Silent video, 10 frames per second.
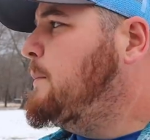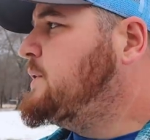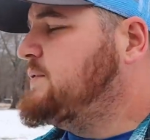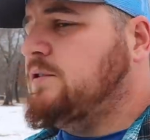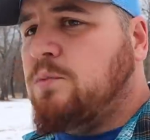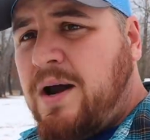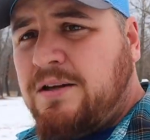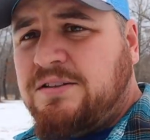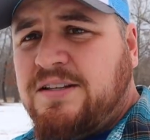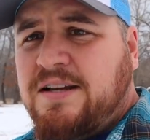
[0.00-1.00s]
But if this
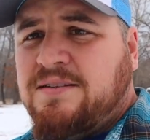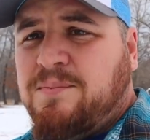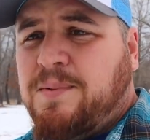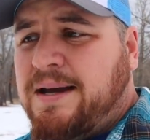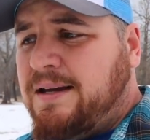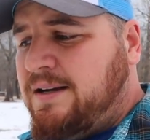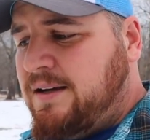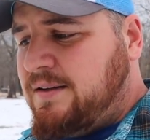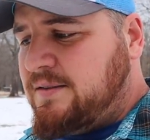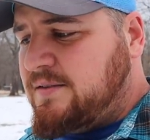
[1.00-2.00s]
weather stays up like it
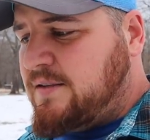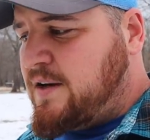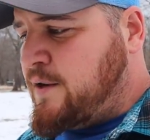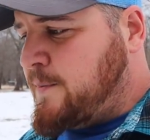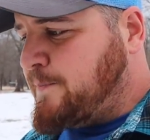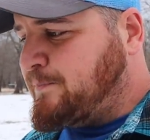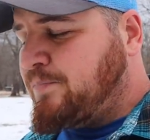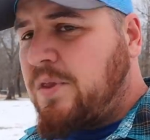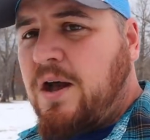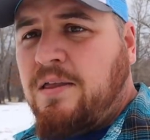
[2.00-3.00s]
is, um,
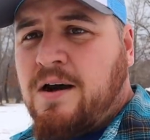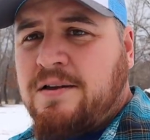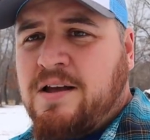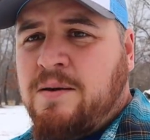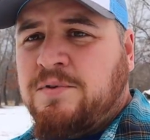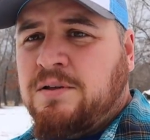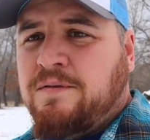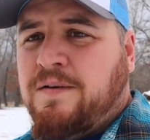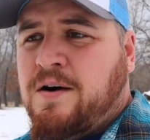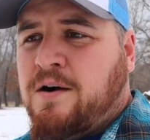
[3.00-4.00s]
a lot of times on the
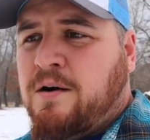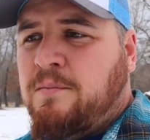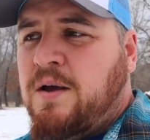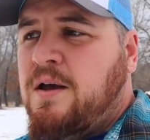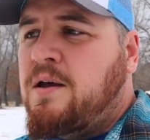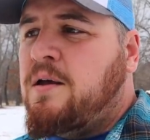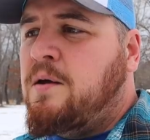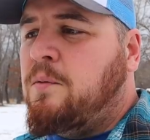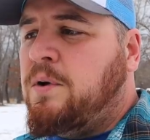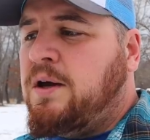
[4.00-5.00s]
farm,
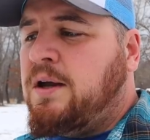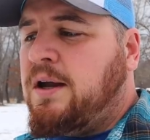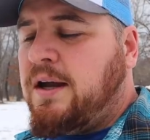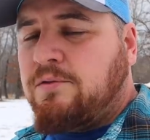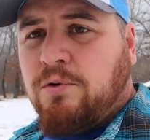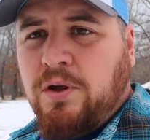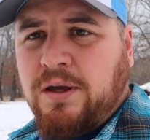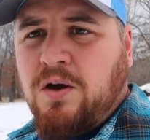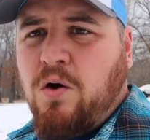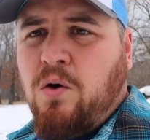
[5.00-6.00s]
when it gets
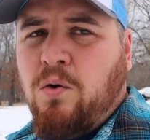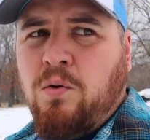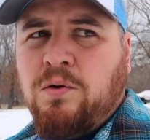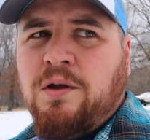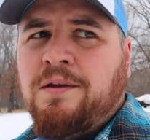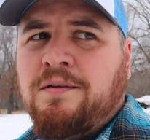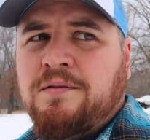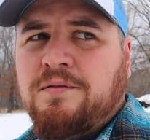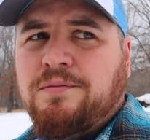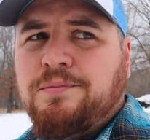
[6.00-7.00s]
really cold and
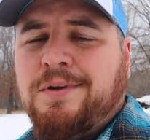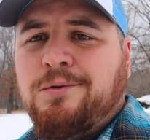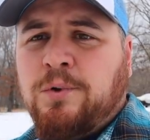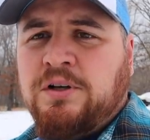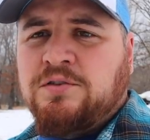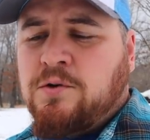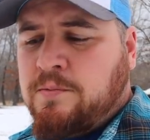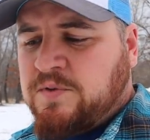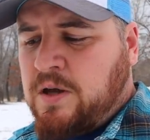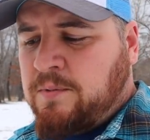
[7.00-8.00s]
these, these winter
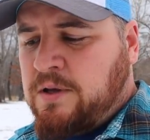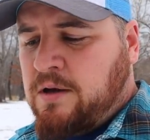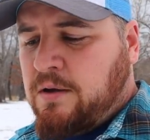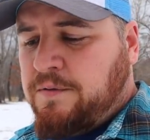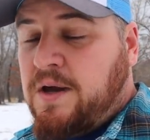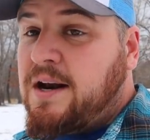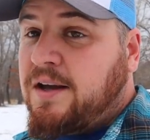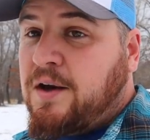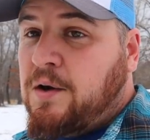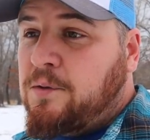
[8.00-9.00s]
storms come along, if you got a
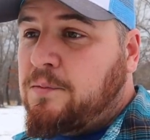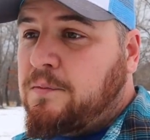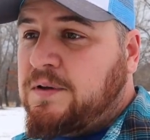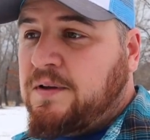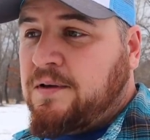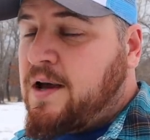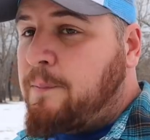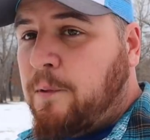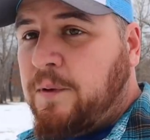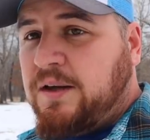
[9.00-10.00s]
goat within a
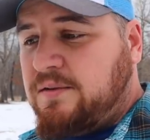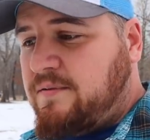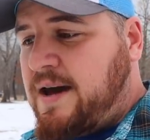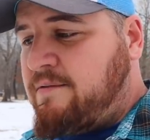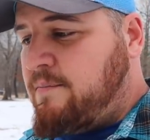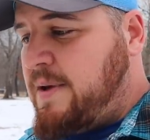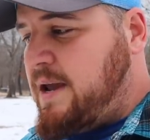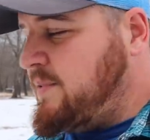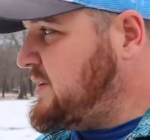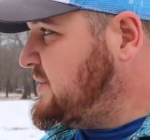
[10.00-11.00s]
couple weeks of having
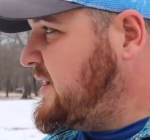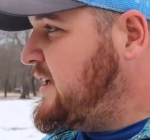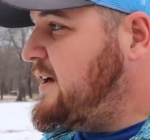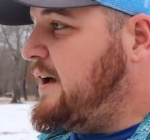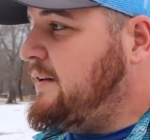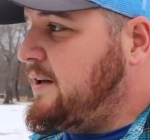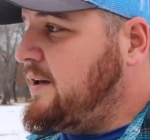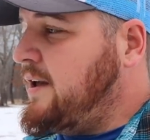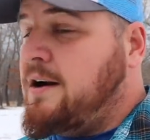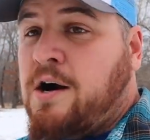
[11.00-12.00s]
babies, Uh,
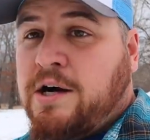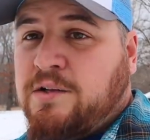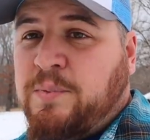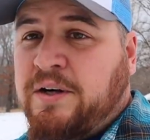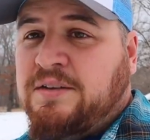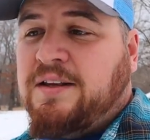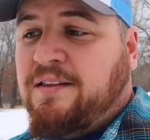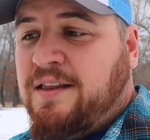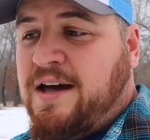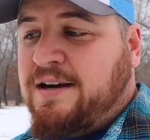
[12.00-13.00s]
in our experience, a
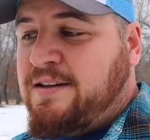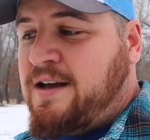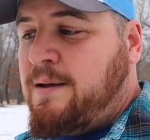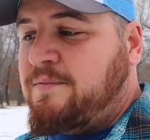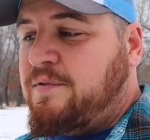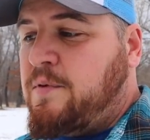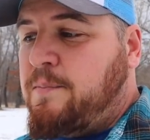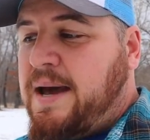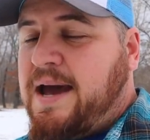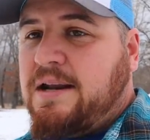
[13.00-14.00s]
lot of times if a
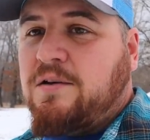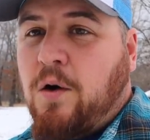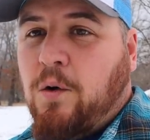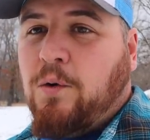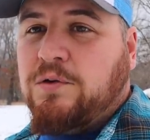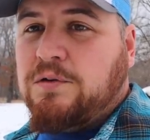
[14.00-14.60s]
bad cold